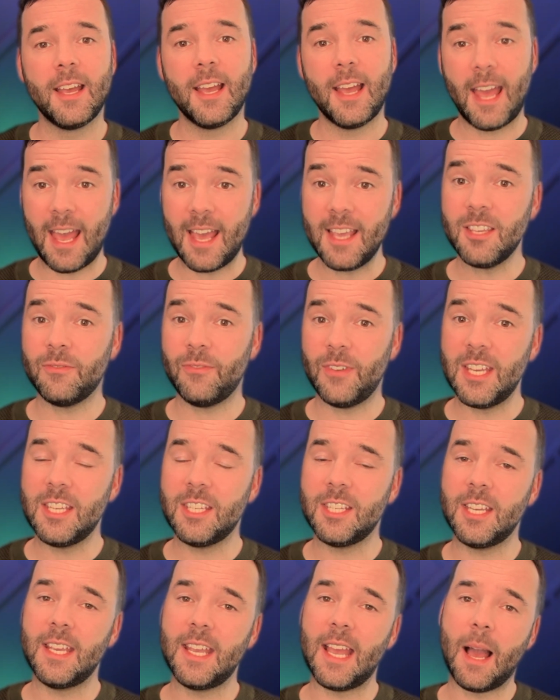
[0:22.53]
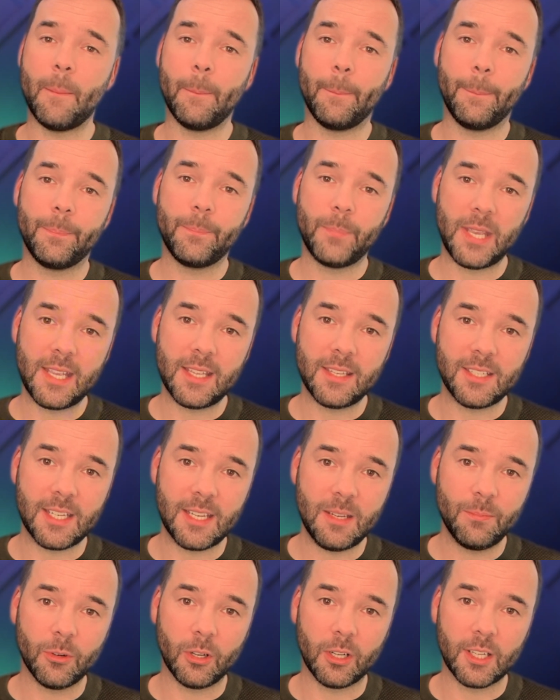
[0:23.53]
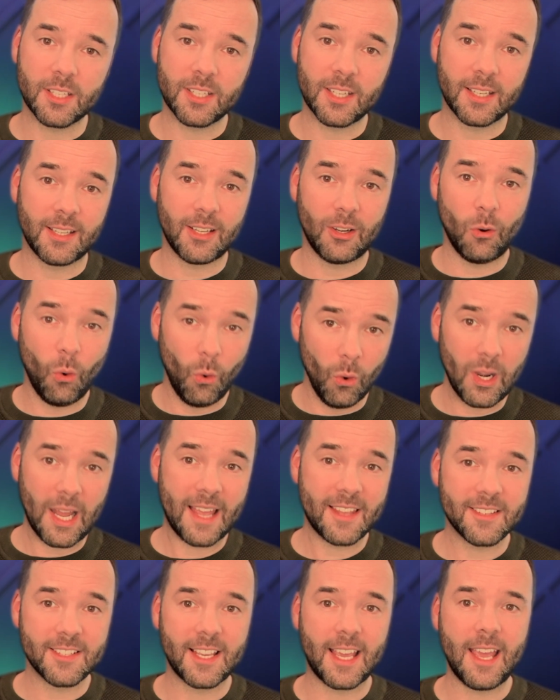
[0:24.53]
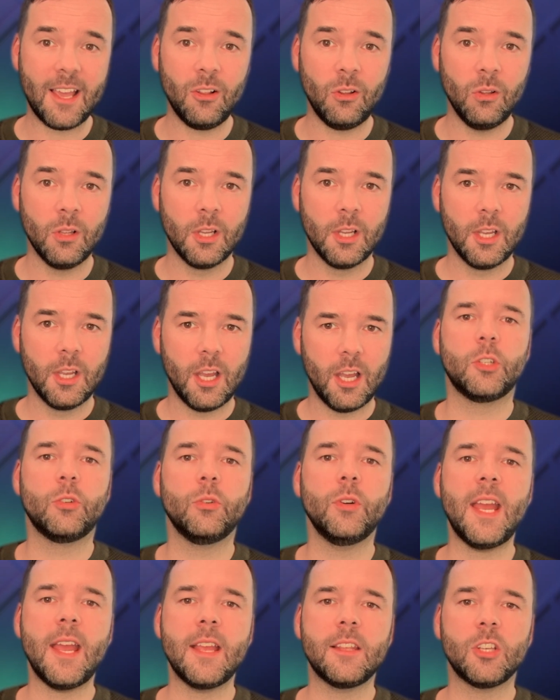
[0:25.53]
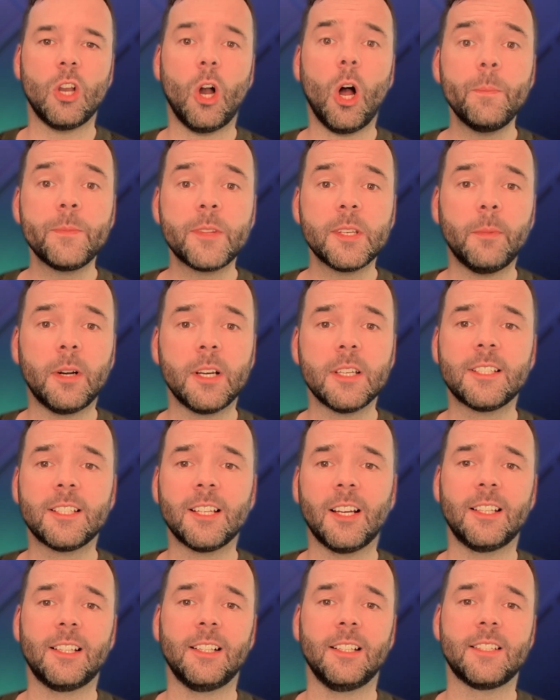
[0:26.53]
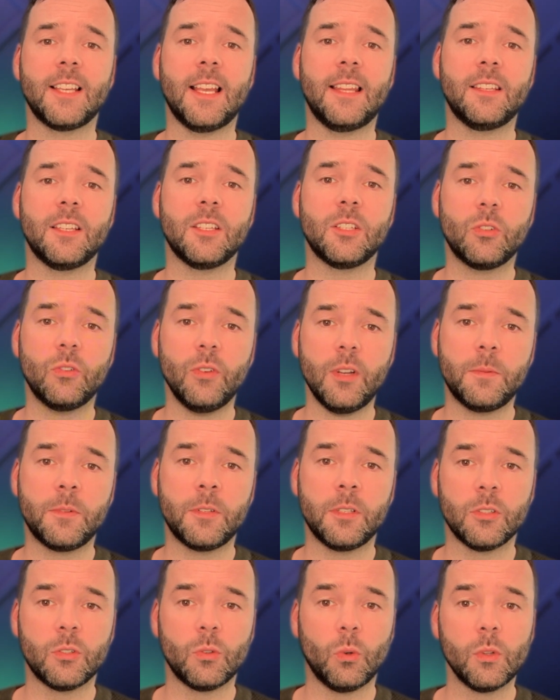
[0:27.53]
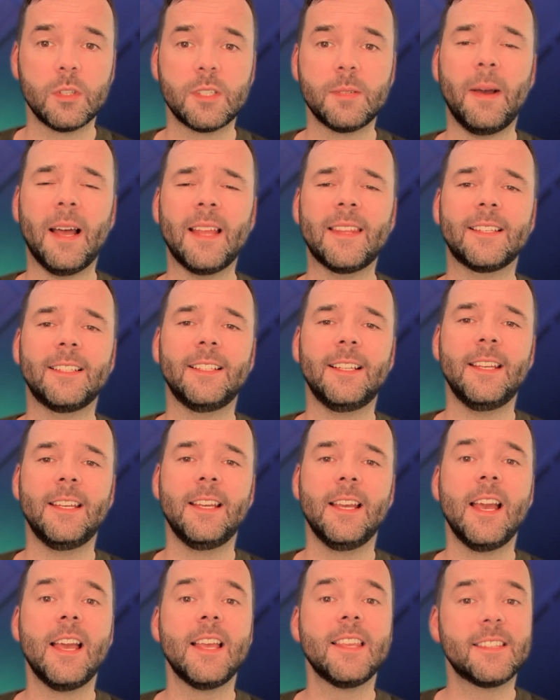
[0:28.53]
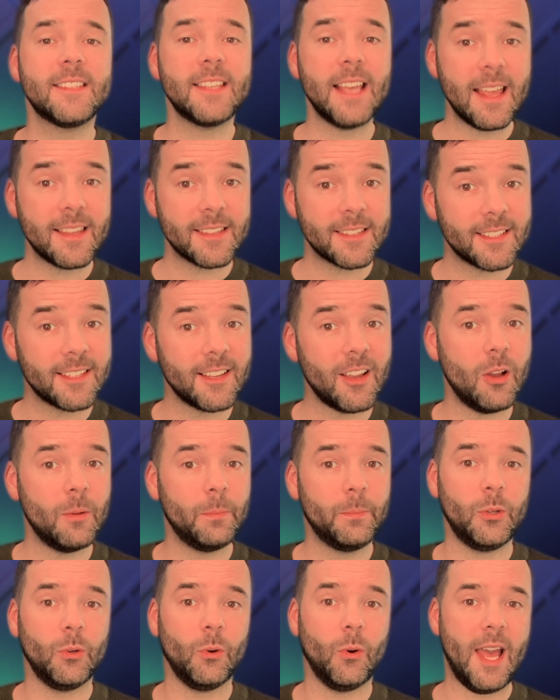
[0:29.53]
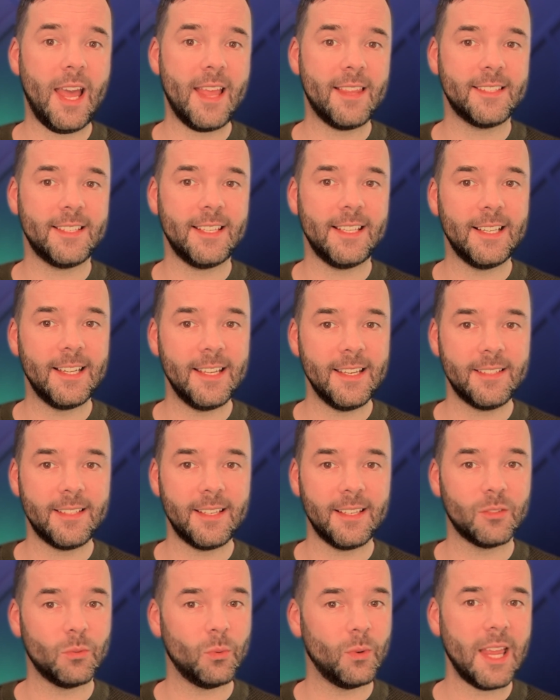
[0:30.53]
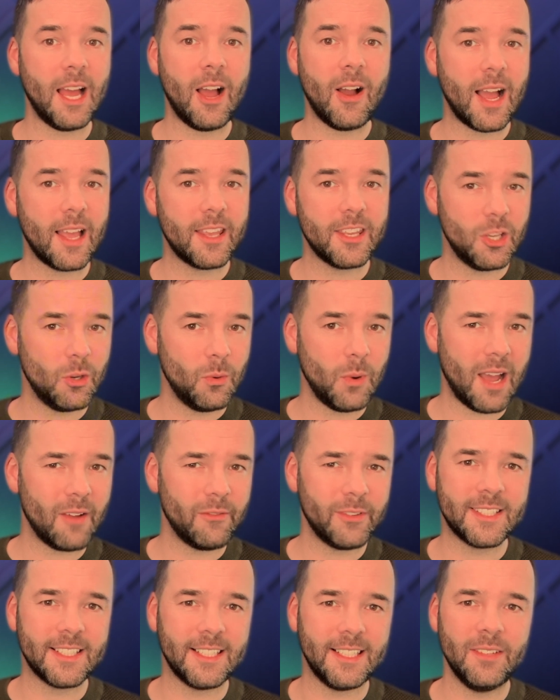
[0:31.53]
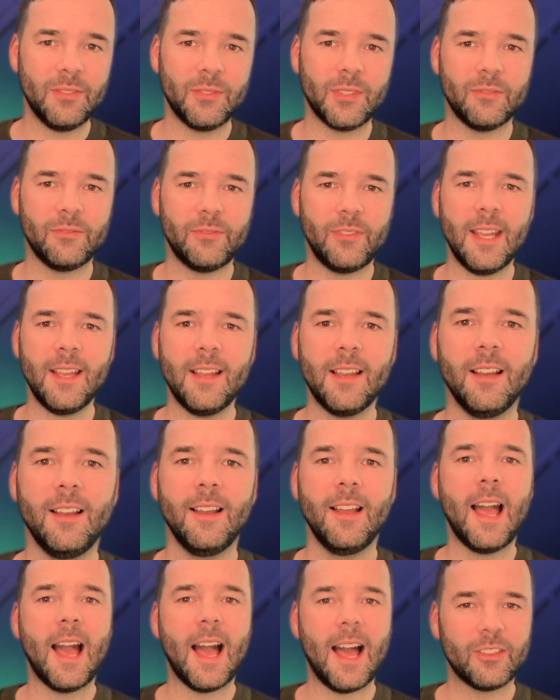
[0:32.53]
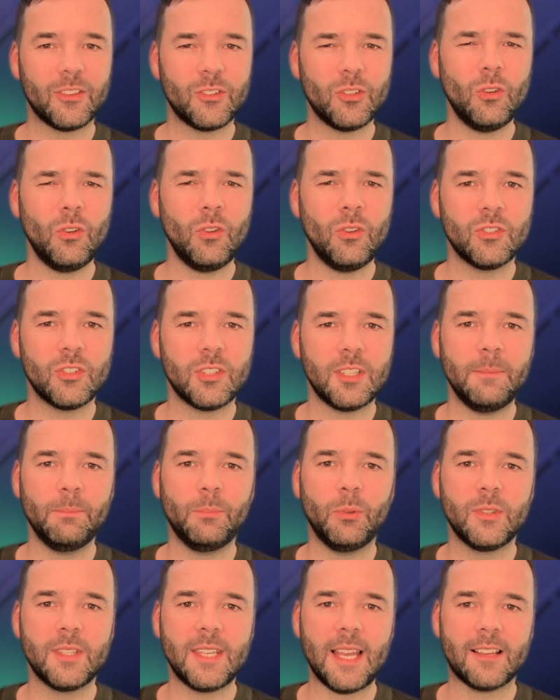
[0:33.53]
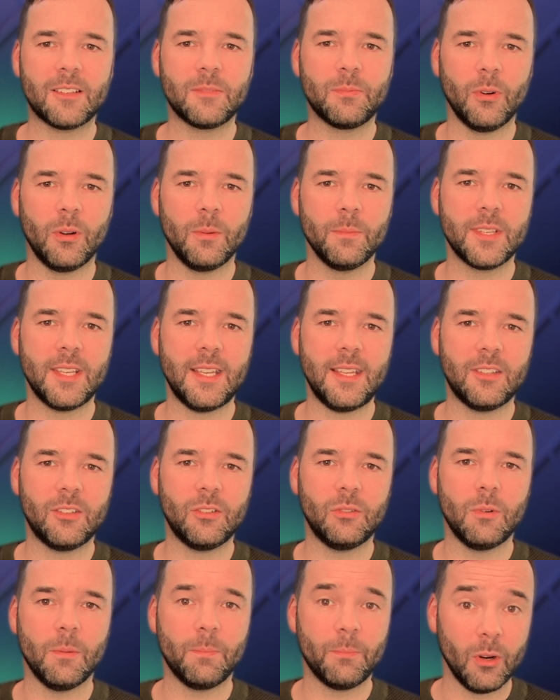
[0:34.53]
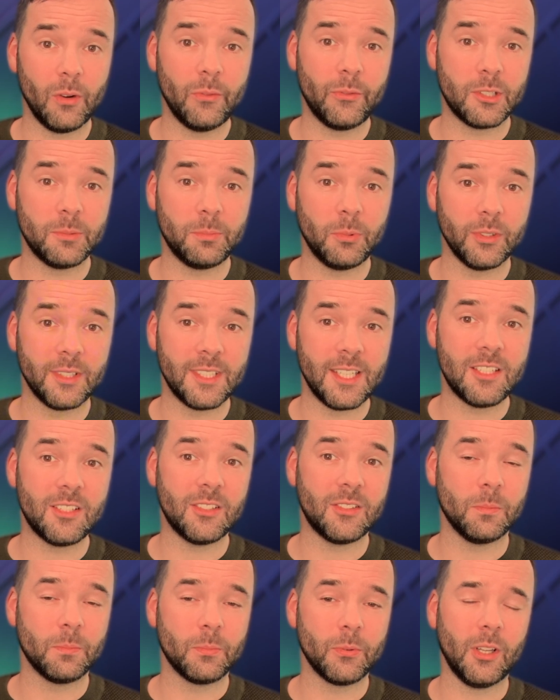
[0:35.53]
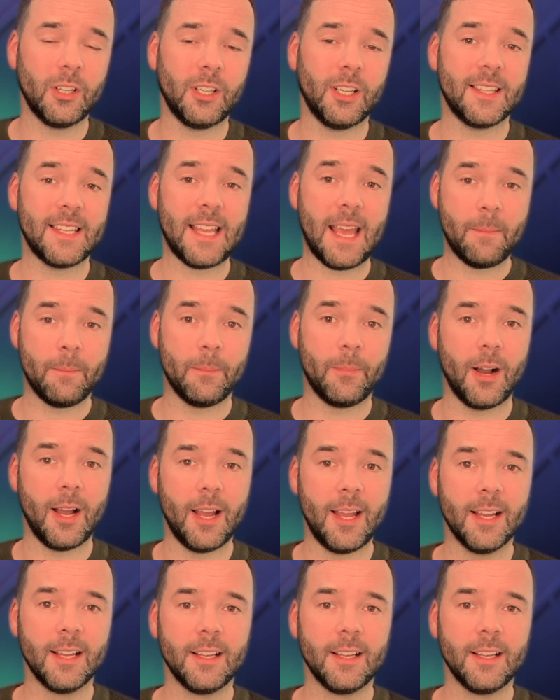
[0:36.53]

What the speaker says: SVG and PNG products all at scale, creates optimized titles and descriptions automatically, sets up your Etsy listings without you having to lift a finger, and turns simple text prompts into a profitable digital product empire.